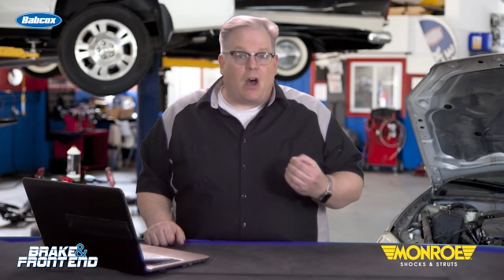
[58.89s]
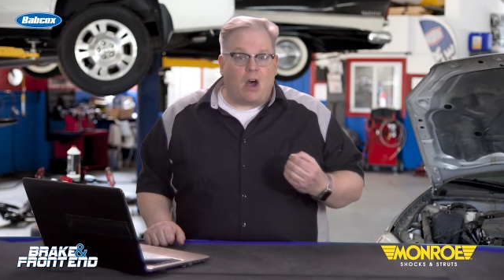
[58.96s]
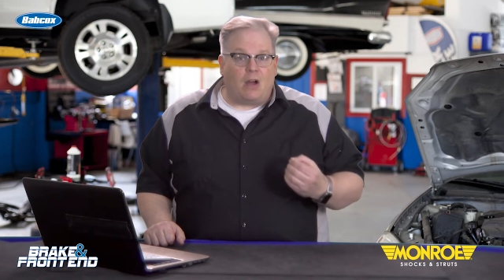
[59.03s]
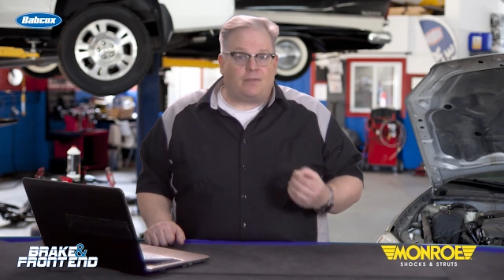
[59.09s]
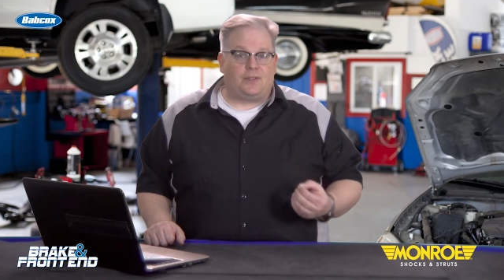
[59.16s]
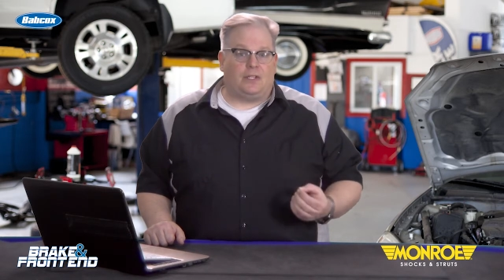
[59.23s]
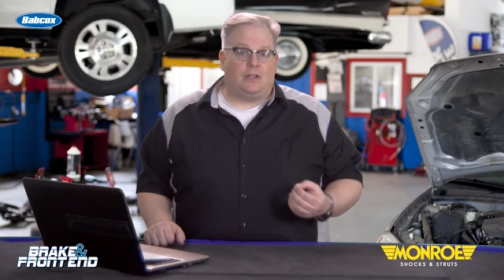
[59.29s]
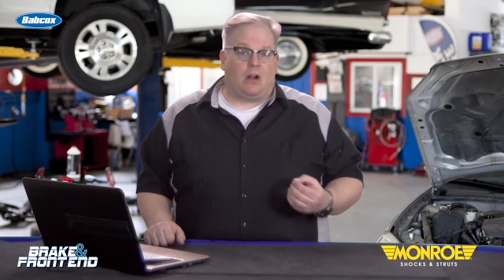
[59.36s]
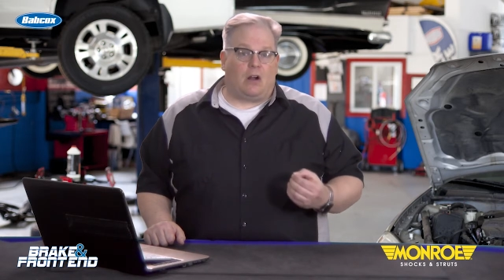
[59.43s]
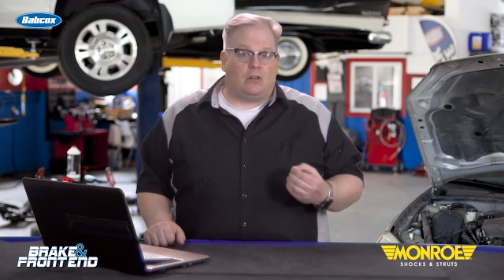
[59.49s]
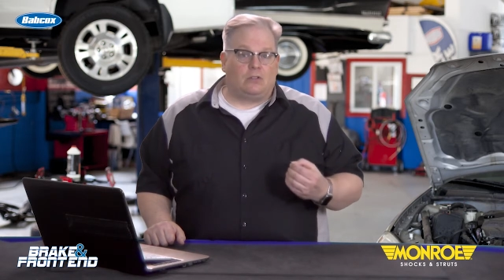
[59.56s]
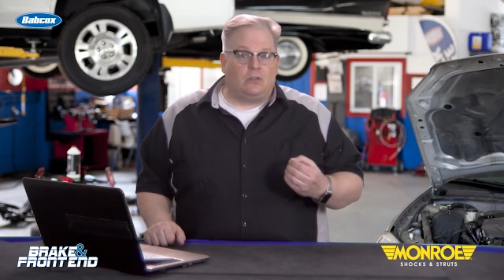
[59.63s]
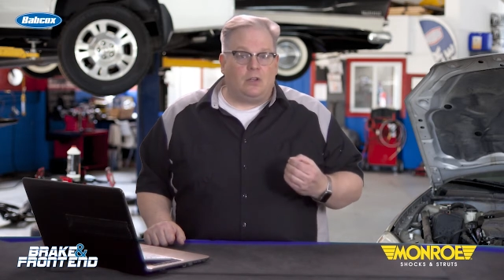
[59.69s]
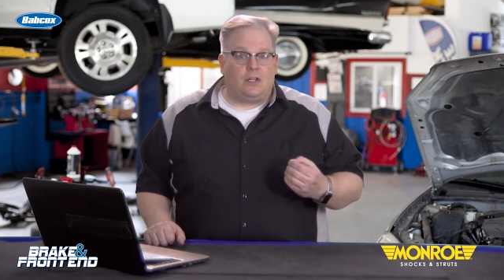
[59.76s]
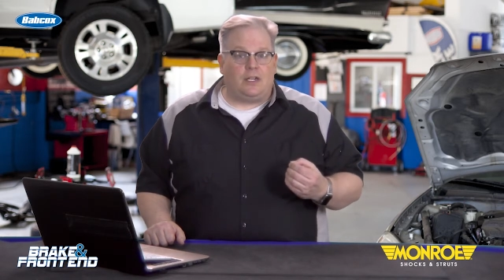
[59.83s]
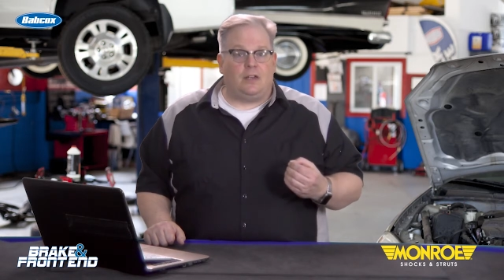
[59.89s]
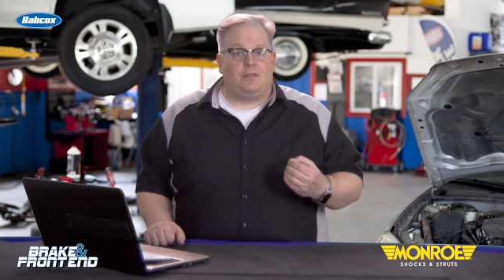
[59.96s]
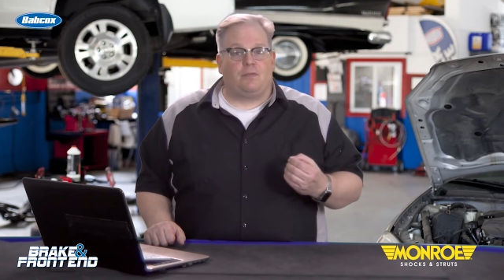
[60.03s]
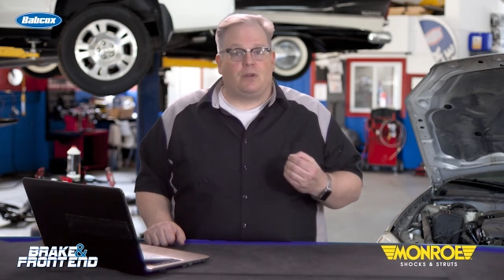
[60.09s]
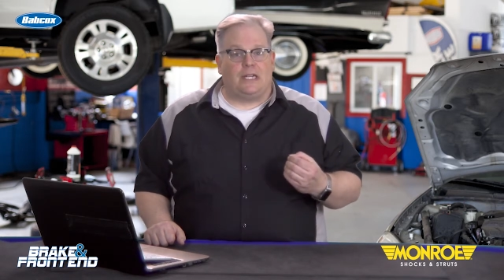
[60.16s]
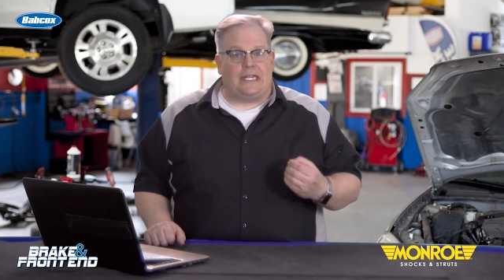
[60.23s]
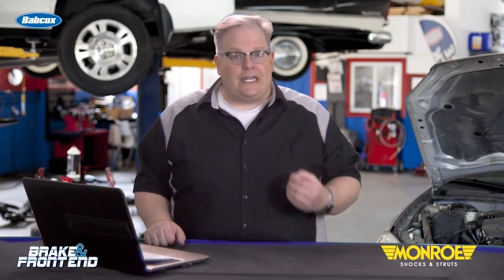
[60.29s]
often are looking
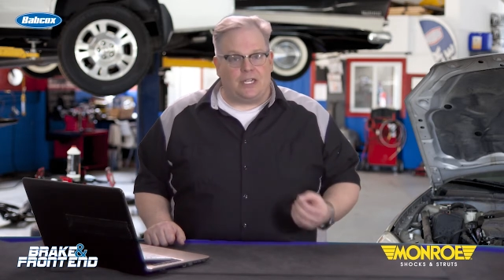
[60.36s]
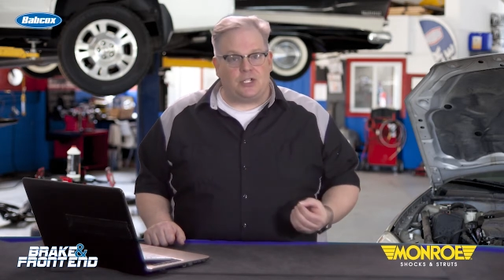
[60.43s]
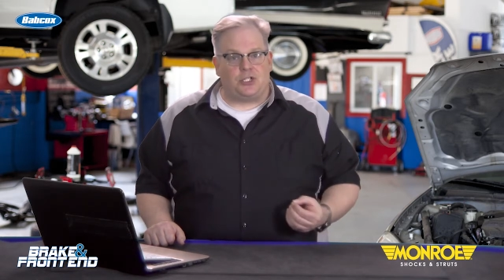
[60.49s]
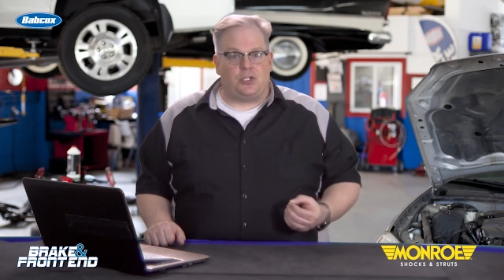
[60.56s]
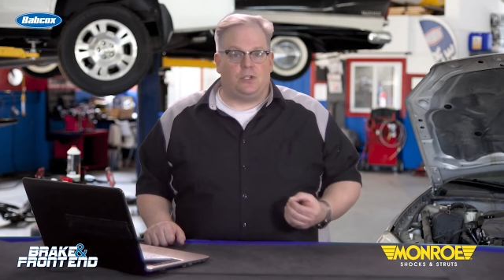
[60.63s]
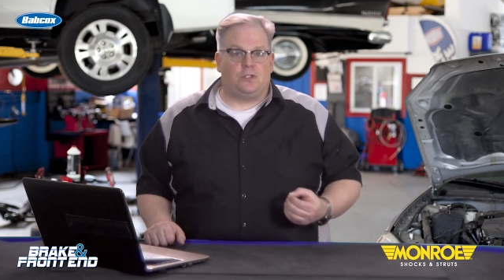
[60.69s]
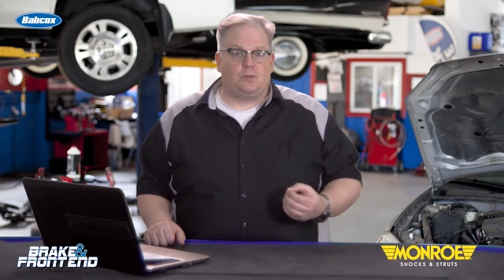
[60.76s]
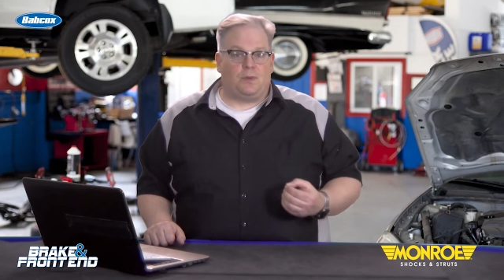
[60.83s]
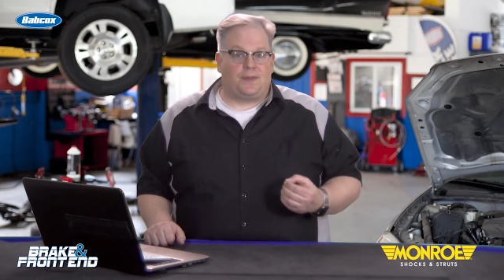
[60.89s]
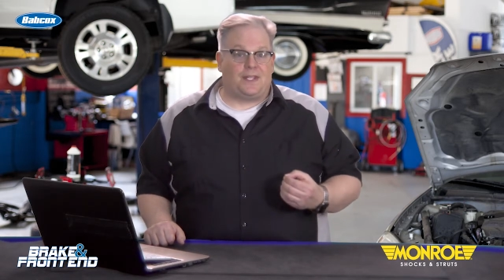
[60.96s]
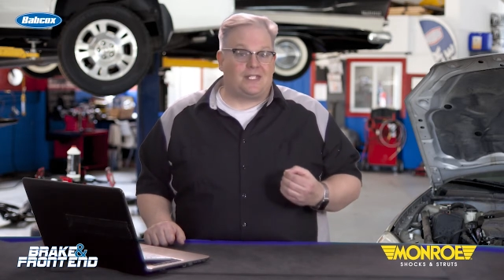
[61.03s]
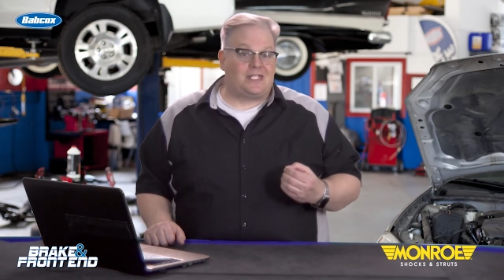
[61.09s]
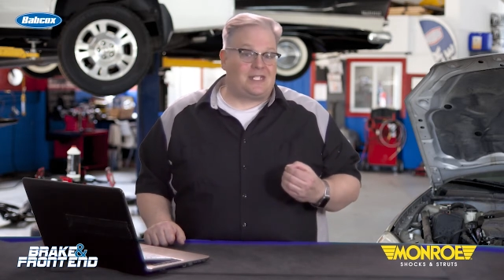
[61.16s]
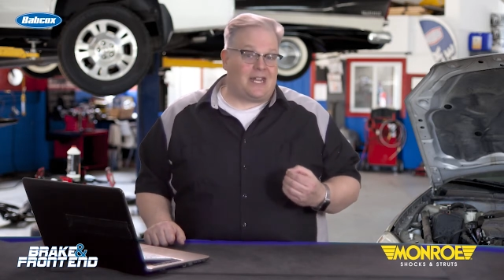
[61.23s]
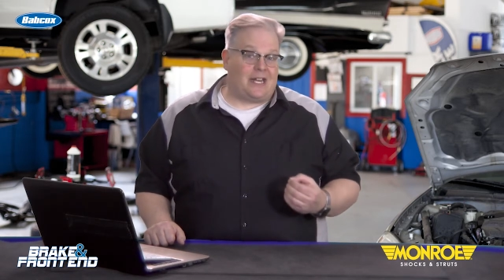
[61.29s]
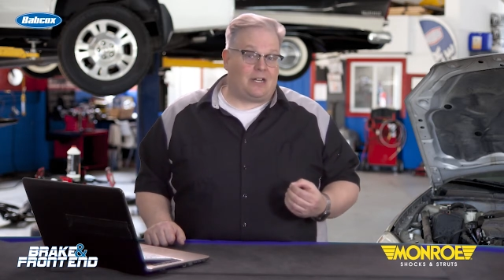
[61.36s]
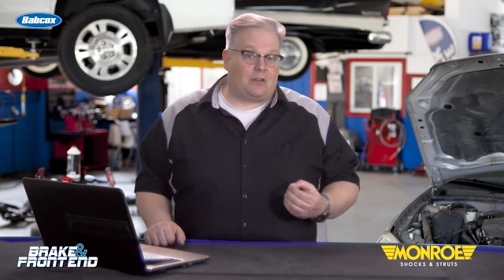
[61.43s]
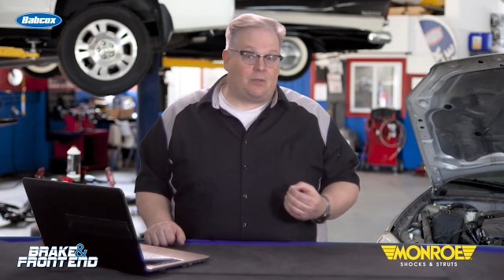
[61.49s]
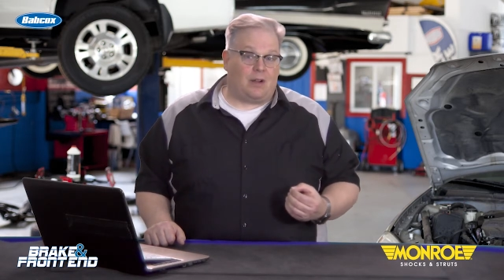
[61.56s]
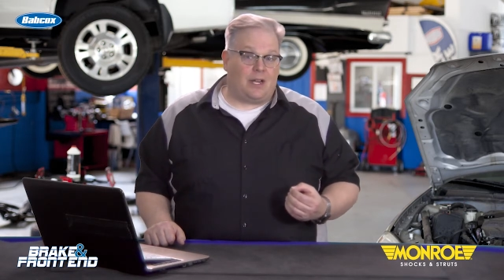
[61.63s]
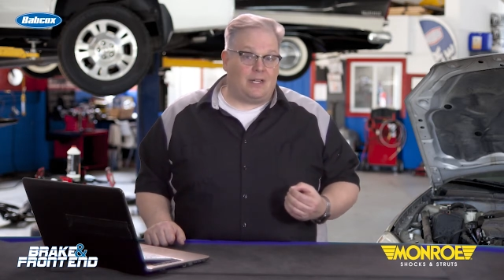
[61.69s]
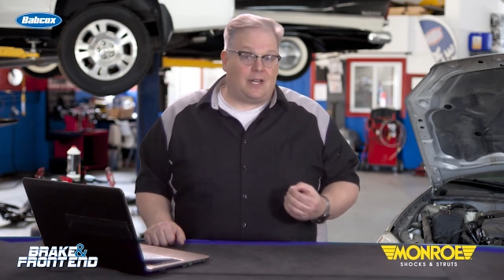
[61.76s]
for issues with the static
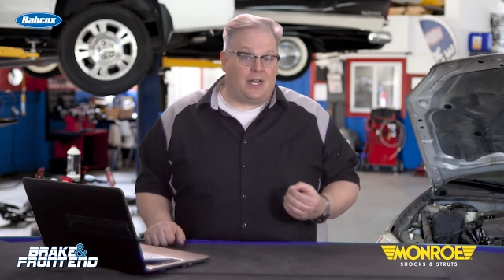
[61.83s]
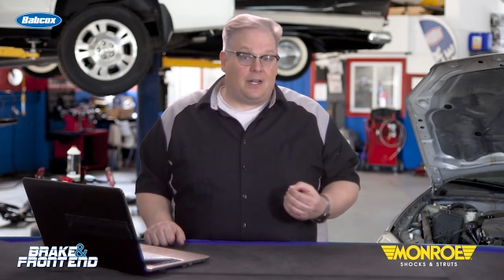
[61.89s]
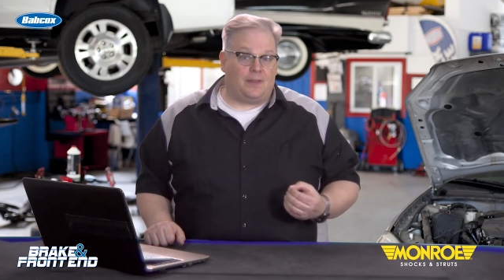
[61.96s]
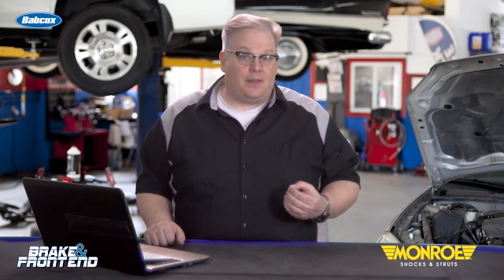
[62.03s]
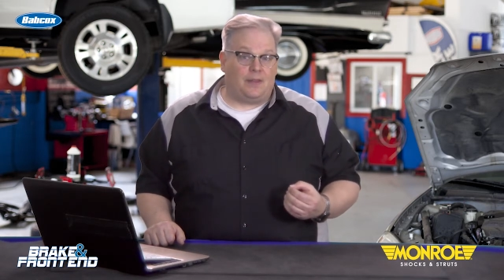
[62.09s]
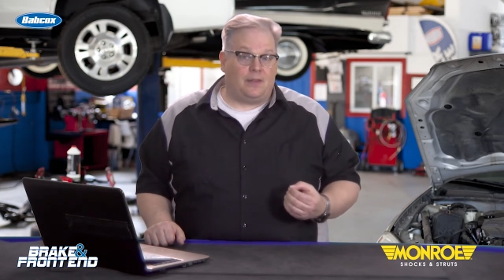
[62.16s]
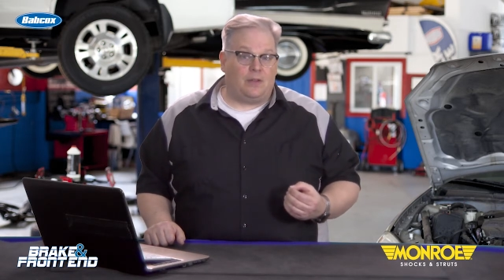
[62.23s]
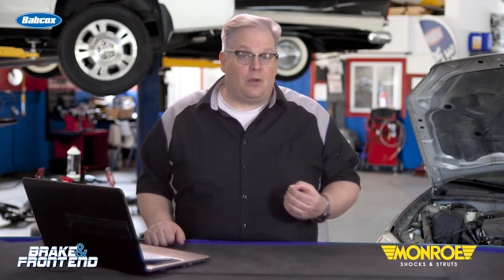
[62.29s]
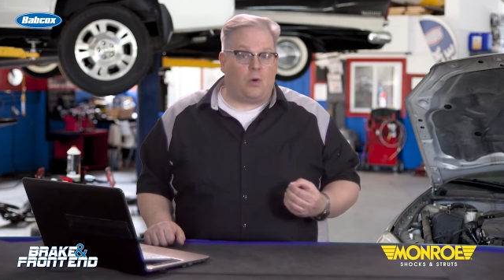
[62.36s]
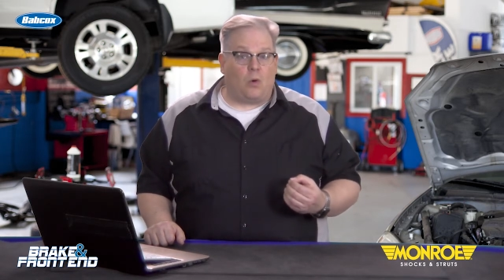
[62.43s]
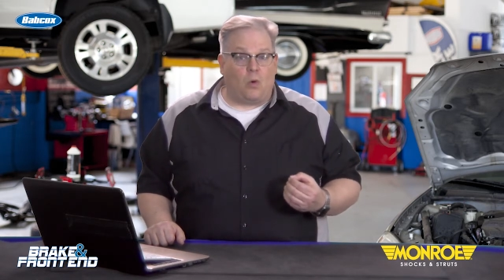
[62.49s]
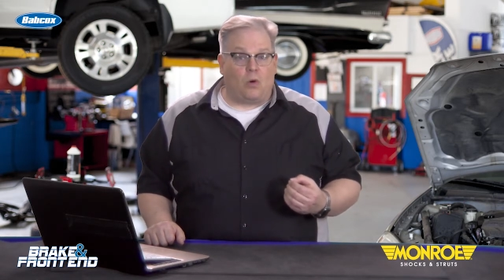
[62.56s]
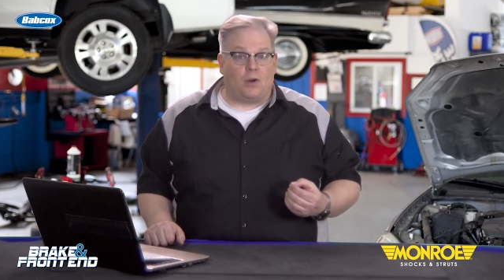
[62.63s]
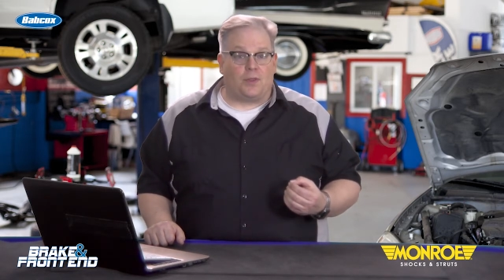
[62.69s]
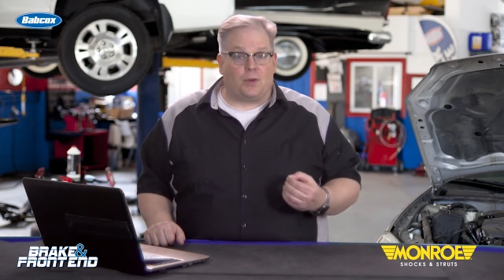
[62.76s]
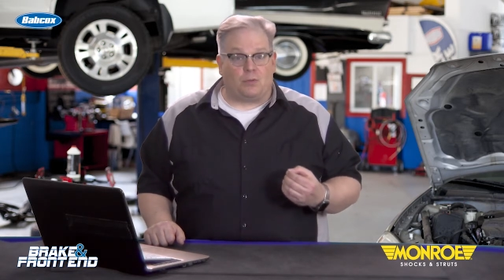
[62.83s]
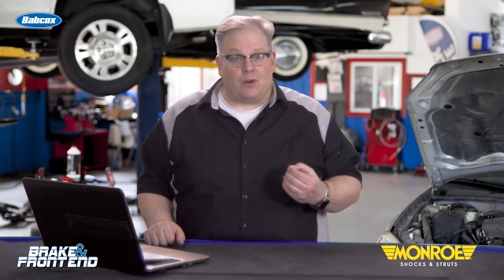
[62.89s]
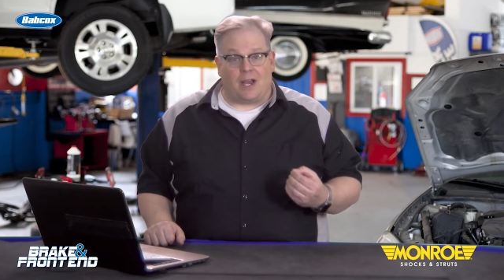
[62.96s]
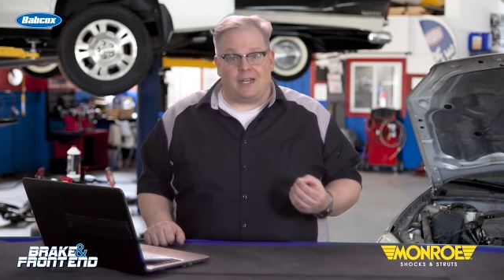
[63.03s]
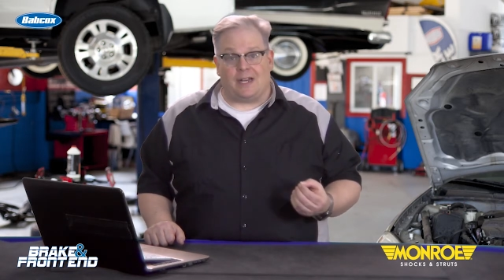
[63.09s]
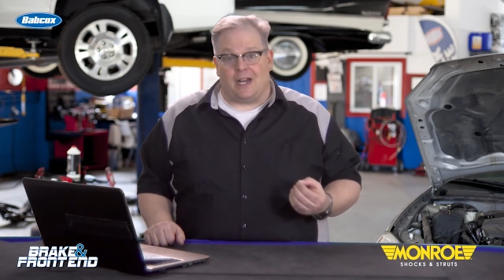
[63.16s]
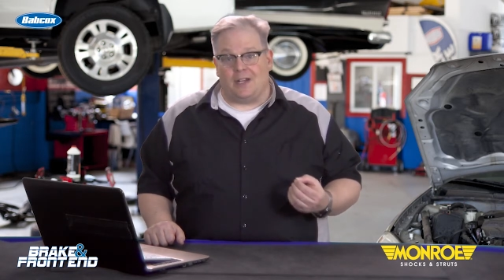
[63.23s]
ride height or the
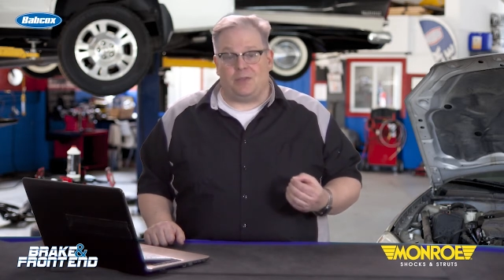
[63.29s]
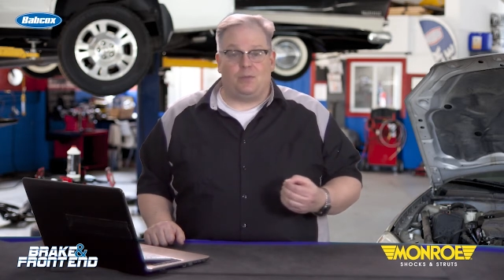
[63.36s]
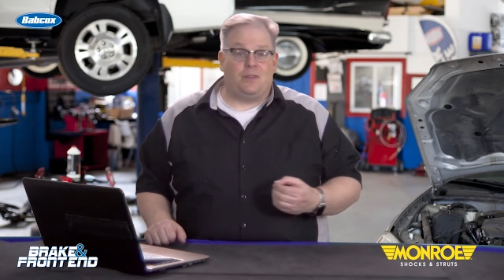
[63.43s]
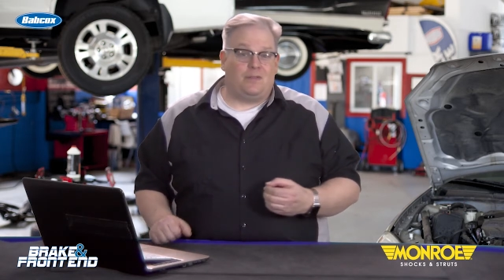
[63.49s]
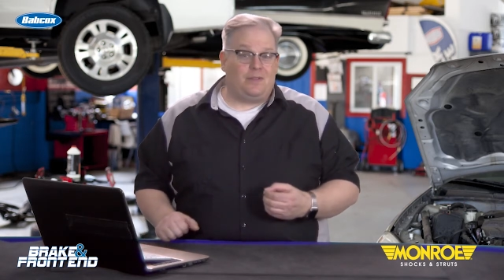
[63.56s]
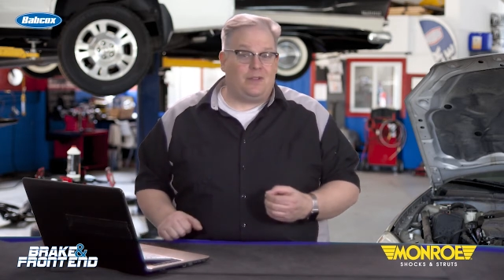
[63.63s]
ride height when the